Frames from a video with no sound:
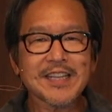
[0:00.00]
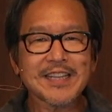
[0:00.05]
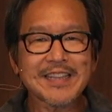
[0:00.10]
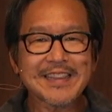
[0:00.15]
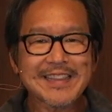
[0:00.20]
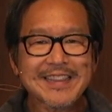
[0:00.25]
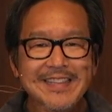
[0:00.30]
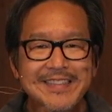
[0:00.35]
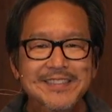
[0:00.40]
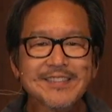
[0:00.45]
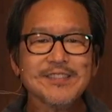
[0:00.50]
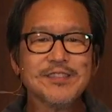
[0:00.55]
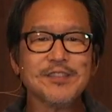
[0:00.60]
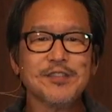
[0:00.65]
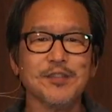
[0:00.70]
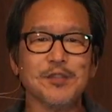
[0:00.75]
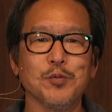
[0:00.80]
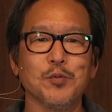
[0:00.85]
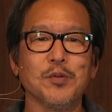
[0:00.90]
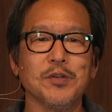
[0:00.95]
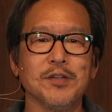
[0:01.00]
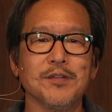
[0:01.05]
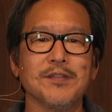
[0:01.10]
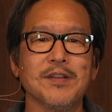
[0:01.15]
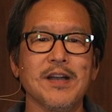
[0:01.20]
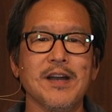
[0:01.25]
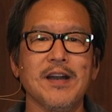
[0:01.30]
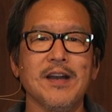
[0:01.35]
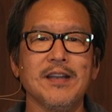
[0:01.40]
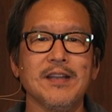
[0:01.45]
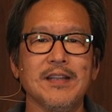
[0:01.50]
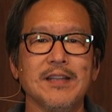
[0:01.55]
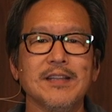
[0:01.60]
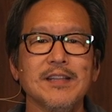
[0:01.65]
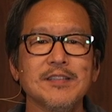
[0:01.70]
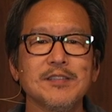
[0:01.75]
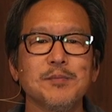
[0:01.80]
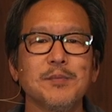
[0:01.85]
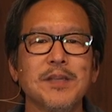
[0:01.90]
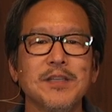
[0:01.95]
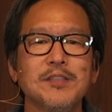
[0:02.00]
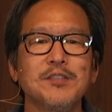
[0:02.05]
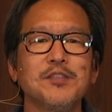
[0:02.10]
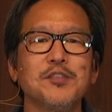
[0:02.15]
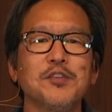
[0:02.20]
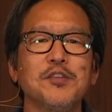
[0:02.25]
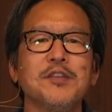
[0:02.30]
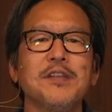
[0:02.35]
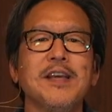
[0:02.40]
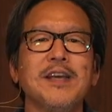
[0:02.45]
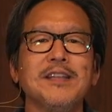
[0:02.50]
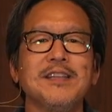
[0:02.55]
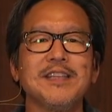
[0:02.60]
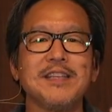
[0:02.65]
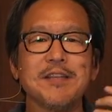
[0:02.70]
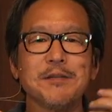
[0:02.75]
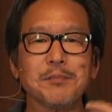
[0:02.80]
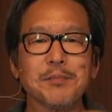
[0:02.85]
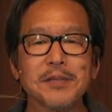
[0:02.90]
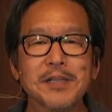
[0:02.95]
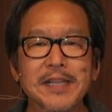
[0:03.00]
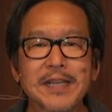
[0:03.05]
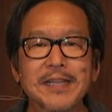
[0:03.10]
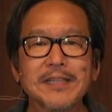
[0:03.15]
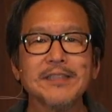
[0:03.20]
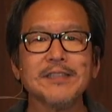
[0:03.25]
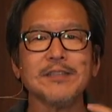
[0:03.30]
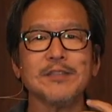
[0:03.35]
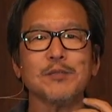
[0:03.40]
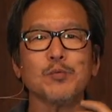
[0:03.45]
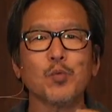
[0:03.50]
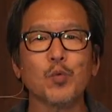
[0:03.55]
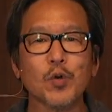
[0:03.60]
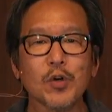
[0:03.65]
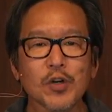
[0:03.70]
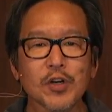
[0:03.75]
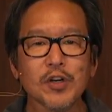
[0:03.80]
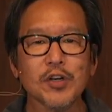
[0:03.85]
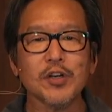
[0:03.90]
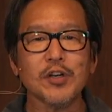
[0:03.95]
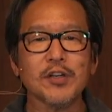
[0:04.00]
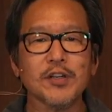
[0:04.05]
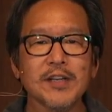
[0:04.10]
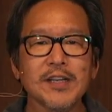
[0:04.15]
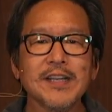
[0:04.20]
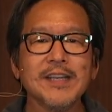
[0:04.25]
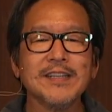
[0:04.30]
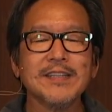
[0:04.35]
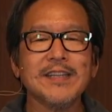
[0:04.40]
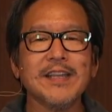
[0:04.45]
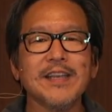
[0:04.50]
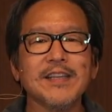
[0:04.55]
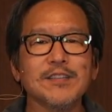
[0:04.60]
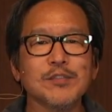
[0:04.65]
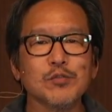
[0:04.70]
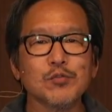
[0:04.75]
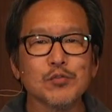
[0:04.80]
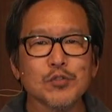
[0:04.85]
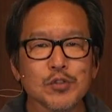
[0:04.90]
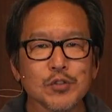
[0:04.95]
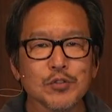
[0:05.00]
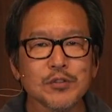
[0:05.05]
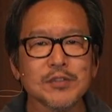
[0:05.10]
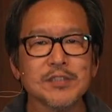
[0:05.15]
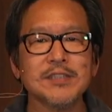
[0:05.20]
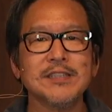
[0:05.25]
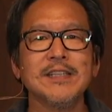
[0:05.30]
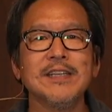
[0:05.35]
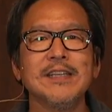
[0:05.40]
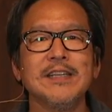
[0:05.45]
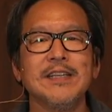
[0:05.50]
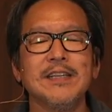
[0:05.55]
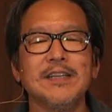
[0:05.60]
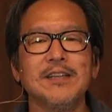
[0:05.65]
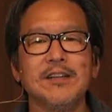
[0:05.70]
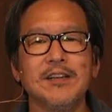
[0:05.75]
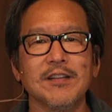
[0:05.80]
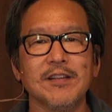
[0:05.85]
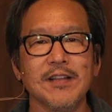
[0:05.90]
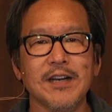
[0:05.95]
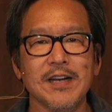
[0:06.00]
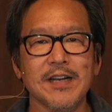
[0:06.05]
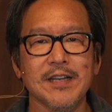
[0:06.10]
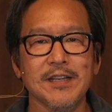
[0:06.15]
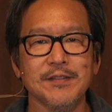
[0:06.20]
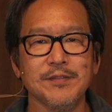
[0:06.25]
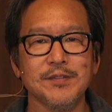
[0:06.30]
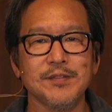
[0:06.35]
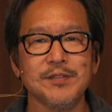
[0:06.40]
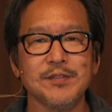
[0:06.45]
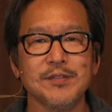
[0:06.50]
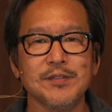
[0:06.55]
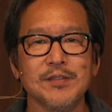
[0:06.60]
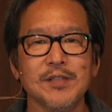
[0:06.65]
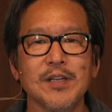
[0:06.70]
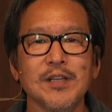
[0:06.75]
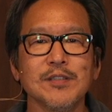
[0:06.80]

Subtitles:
listen to the Word of God, and let's make sure that the implanted Word takes root in our lives.